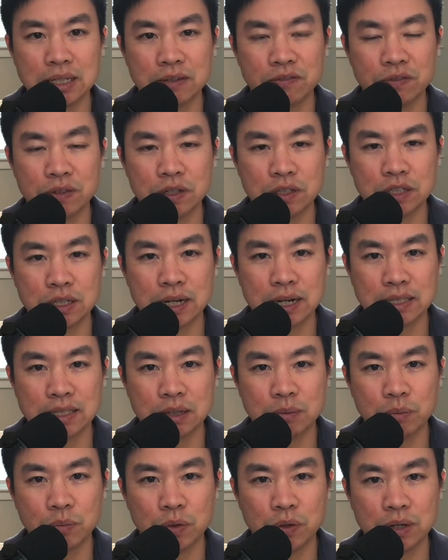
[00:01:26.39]
a fusion at
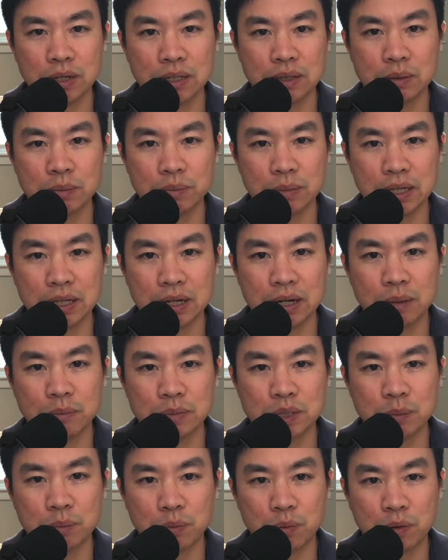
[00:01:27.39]
some point
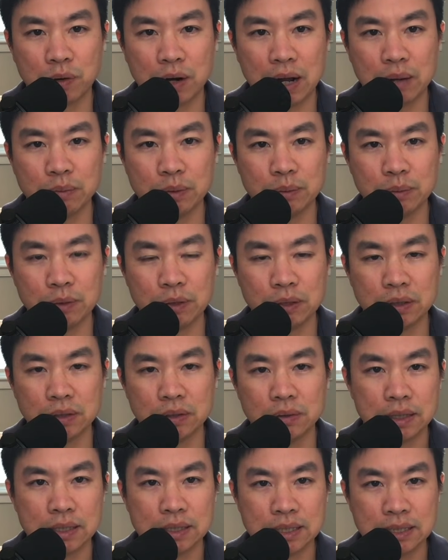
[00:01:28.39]
becomes probable.
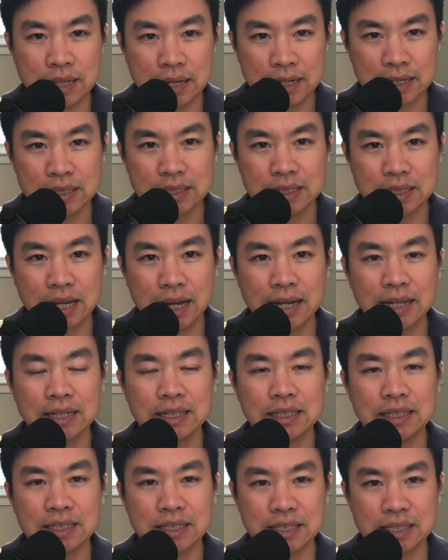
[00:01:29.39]
The second
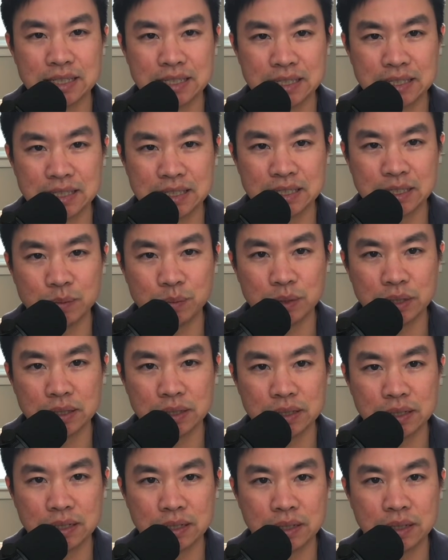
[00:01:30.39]
sign is
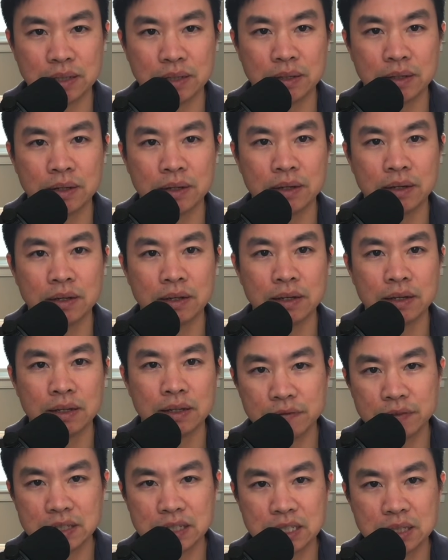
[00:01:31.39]
instability.
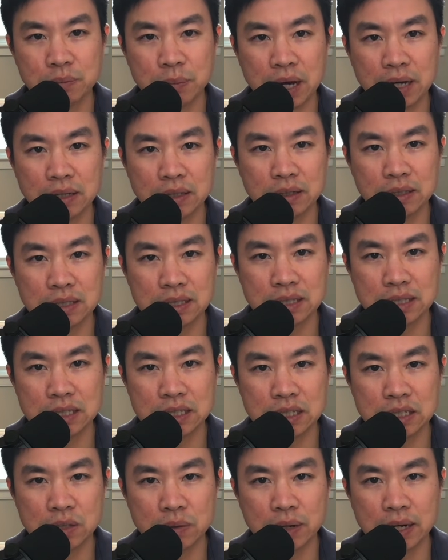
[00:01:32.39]
The
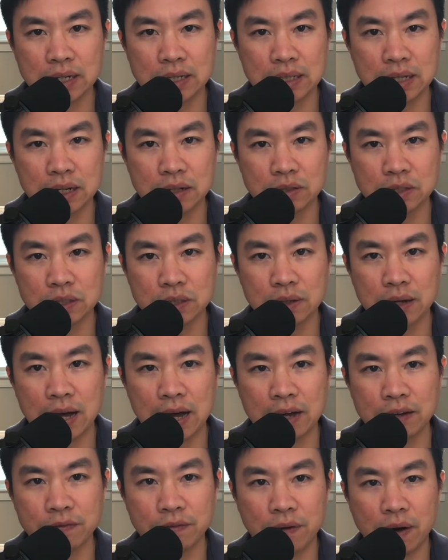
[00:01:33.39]
spondylolisthesis grade tells you
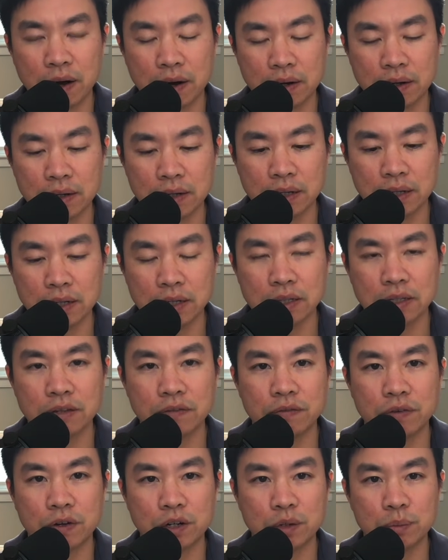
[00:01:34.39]
how far the
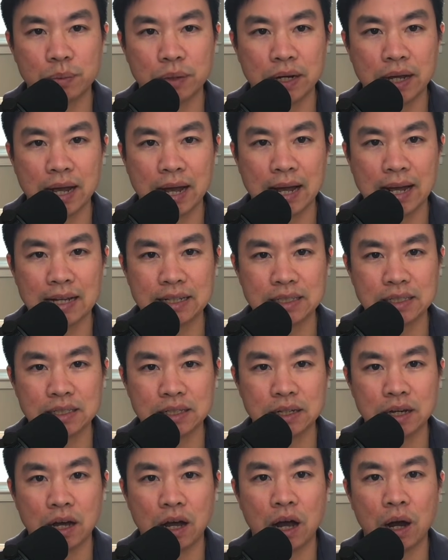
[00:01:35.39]
vertebra has
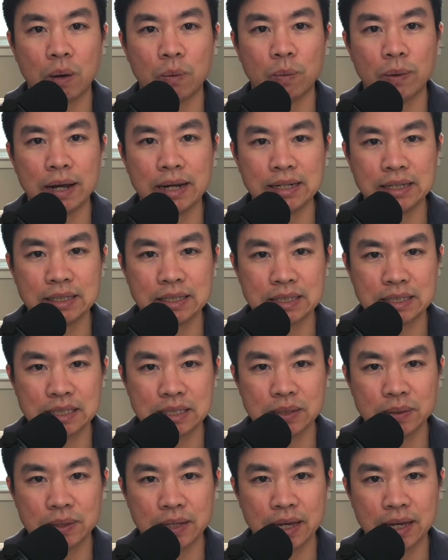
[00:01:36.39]
already
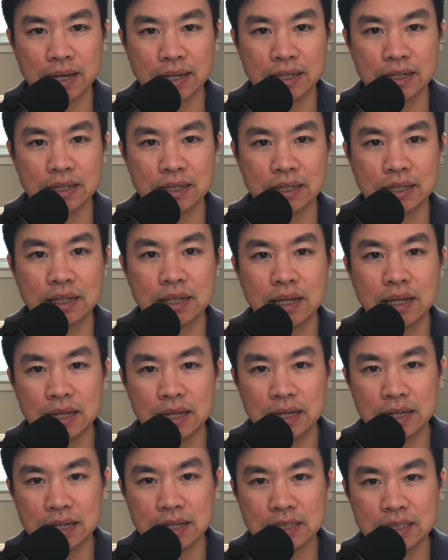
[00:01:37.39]
dislocated.
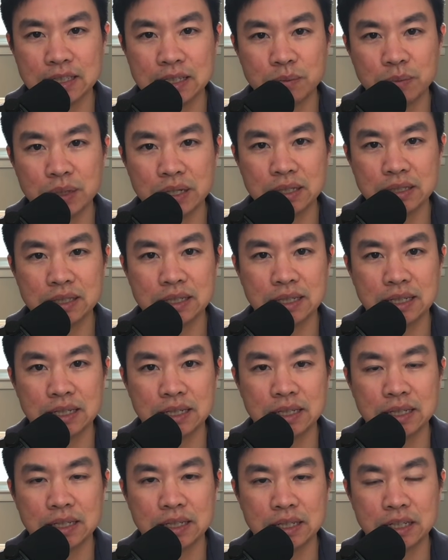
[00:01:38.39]

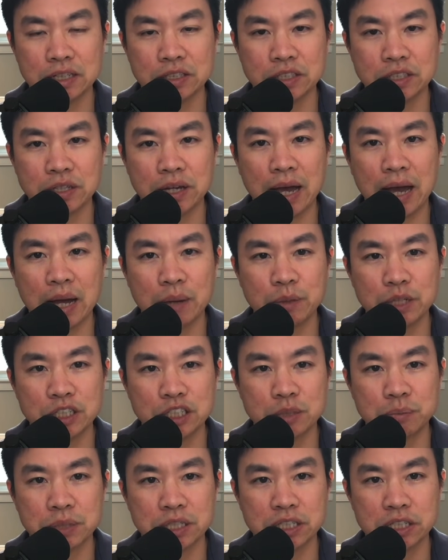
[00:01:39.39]
Instability tells you how much
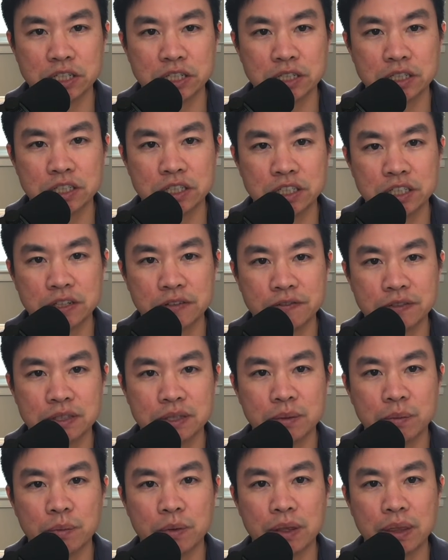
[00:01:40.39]
its position shifts
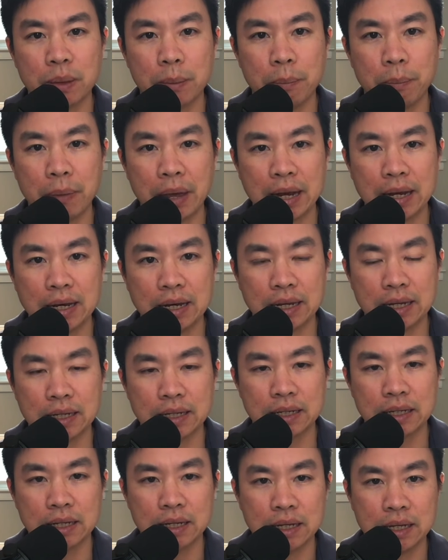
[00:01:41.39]
with bending.
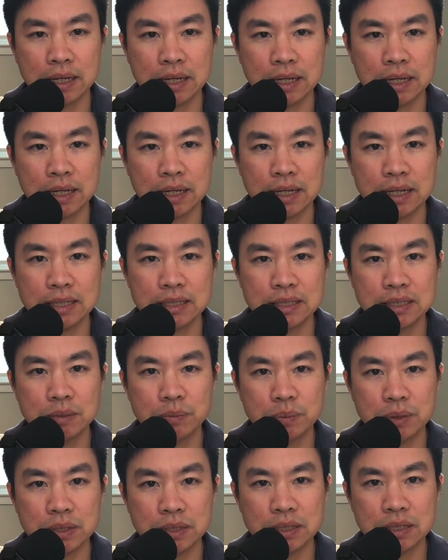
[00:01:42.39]

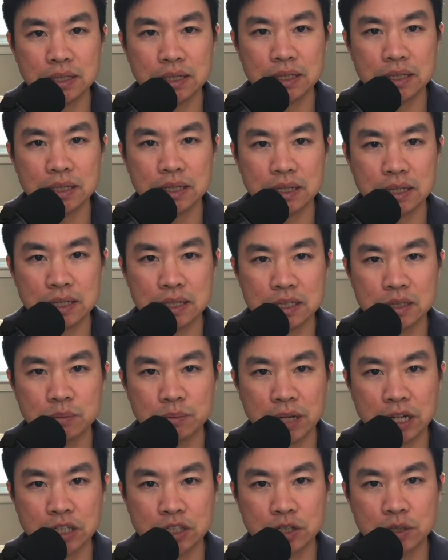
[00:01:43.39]
Instability is
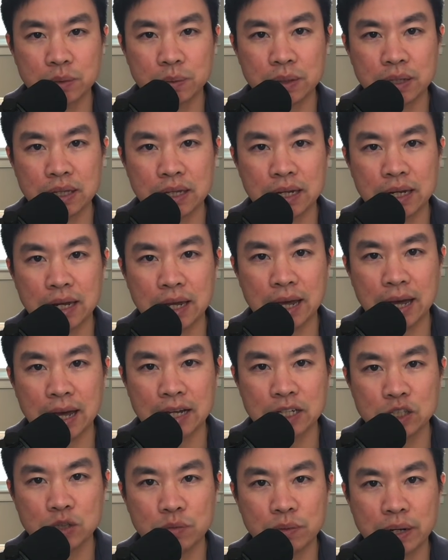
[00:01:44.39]
measured with an
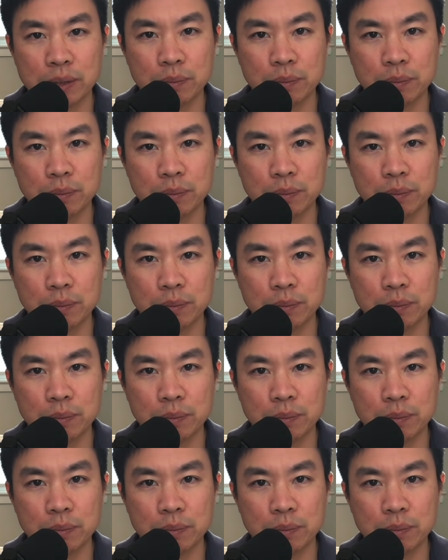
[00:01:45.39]
X-ray